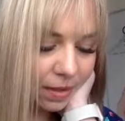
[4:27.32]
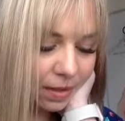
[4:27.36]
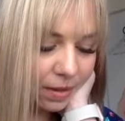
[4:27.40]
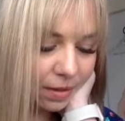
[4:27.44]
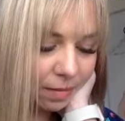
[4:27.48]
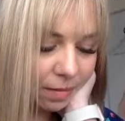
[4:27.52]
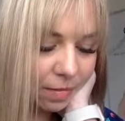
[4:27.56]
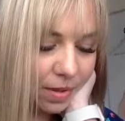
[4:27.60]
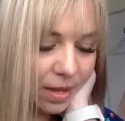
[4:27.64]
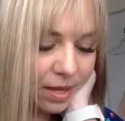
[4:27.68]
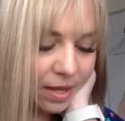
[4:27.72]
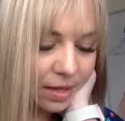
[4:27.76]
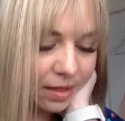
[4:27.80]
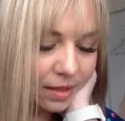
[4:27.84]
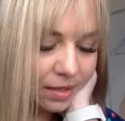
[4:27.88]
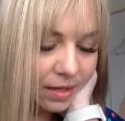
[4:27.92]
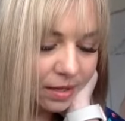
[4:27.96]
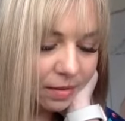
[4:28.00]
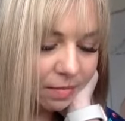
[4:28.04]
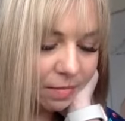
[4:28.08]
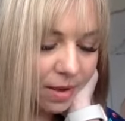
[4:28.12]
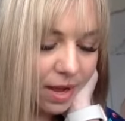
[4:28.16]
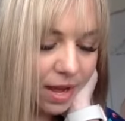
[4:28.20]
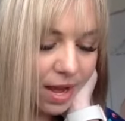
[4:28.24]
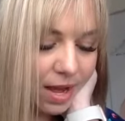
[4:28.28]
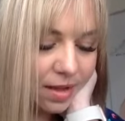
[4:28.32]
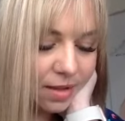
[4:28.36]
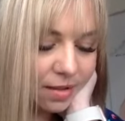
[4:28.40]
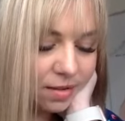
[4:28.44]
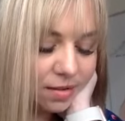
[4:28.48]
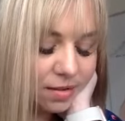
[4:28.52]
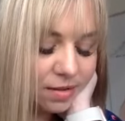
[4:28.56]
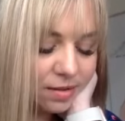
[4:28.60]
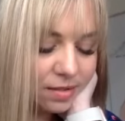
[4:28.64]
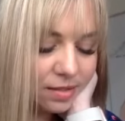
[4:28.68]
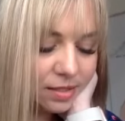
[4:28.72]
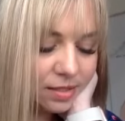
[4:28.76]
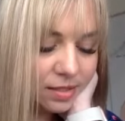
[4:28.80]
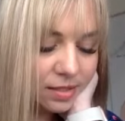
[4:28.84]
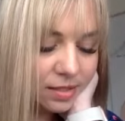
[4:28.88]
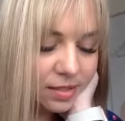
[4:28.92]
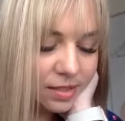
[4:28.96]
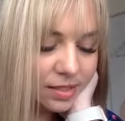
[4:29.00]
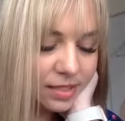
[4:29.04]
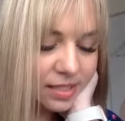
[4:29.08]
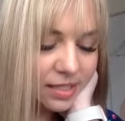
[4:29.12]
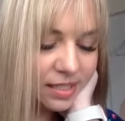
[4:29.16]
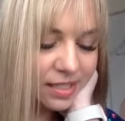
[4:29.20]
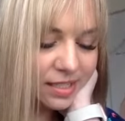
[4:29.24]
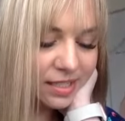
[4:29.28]
Megan Lee Miles,
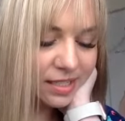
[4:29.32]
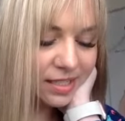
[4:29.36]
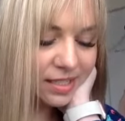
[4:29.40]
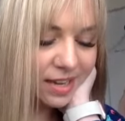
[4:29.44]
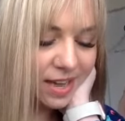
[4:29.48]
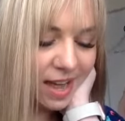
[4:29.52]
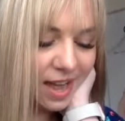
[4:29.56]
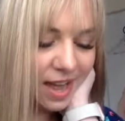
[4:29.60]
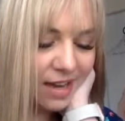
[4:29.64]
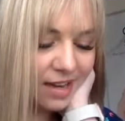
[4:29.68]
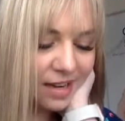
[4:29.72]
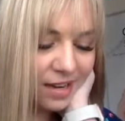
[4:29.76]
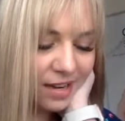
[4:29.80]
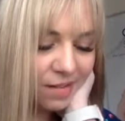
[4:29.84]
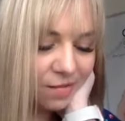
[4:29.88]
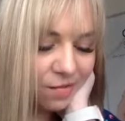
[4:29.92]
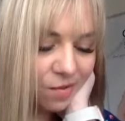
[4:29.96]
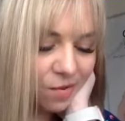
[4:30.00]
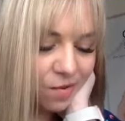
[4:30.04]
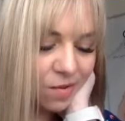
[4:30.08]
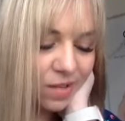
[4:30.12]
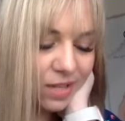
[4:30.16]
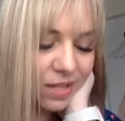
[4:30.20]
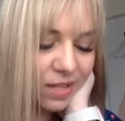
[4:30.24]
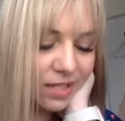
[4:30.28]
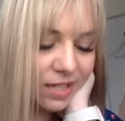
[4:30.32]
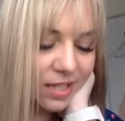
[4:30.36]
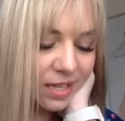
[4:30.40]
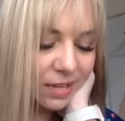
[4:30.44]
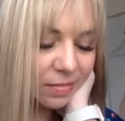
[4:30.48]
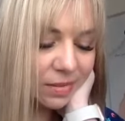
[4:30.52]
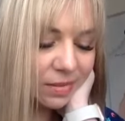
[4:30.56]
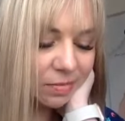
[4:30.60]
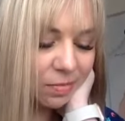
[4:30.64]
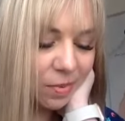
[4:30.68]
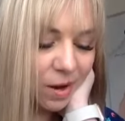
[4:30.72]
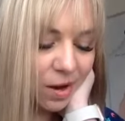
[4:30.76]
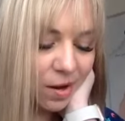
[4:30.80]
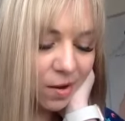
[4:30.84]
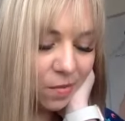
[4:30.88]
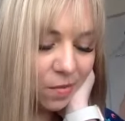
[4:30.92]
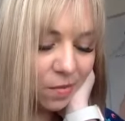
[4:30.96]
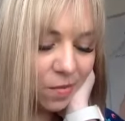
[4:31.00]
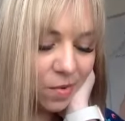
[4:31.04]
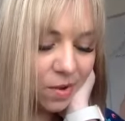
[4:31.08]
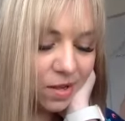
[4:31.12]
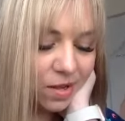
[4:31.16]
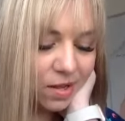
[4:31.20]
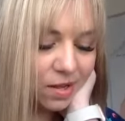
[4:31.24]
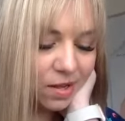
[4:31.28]
Sizzling Hot Enrolling Tips, Part
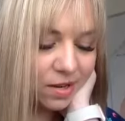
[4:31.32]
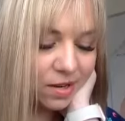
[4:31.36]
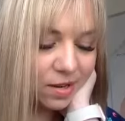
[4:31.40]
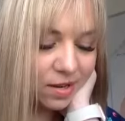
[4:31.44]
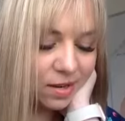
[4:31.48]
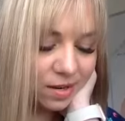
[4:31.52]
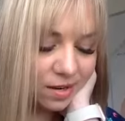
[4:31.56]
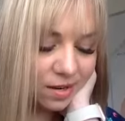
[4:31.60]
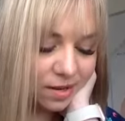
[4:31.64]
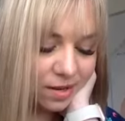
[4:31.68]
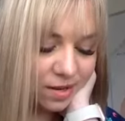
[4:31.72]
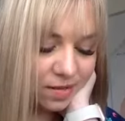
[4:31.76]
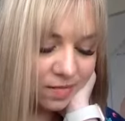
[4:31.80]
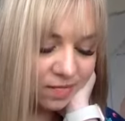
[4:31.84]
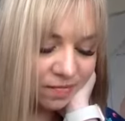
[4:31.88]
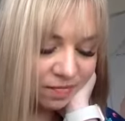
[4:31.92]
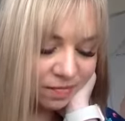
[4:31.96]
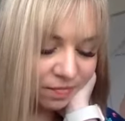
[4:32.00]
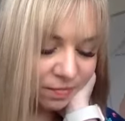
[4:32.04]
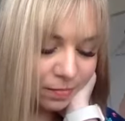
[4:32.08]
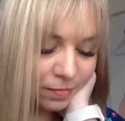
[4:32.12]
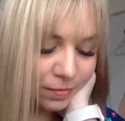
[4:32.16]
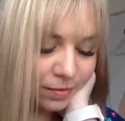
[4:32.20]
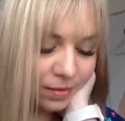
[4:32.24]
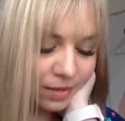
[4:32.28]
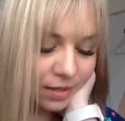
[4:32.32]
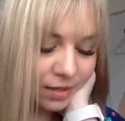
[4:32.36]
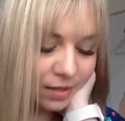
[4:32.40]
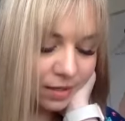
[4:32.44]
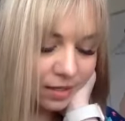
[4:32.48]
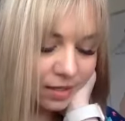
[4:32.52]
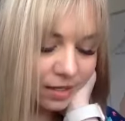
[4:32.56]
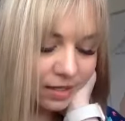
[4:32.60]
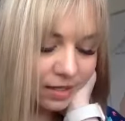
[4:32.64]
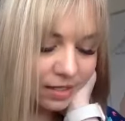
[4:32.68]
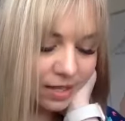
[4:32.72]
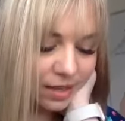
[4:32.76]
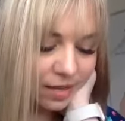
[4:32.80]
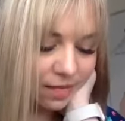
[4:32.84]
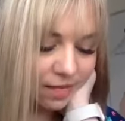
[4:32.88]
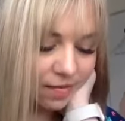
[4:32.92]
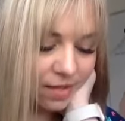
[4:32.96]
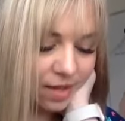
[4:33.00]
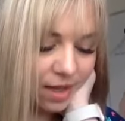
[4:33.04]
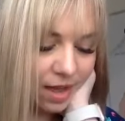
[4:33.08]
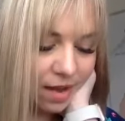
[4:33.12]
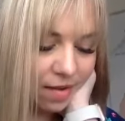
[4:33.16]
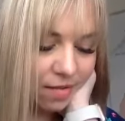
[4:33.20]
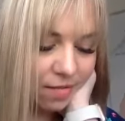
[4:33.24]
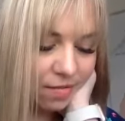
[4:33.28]
1. Gonna save
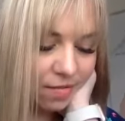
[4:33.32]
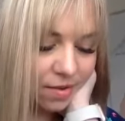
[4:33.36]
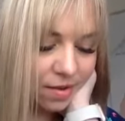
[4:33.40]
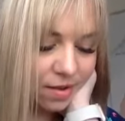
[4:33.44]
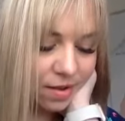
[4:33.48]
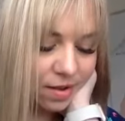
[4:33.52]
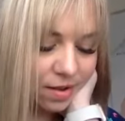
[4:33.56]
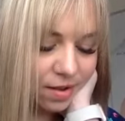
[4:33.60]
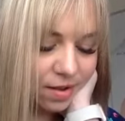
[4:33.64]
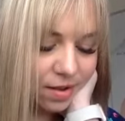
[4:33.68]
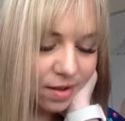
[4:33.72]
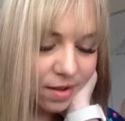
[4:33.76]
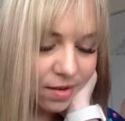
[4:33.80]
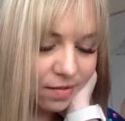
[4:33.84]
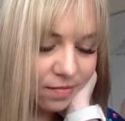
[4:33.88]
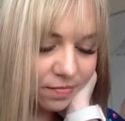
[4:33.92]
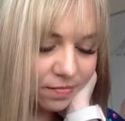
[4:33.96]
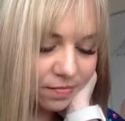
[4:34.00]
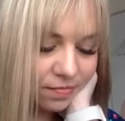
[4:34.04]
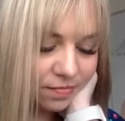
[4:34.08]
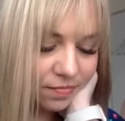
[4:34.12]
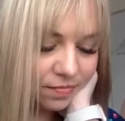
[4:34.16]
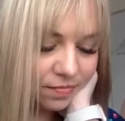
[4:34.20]
that one.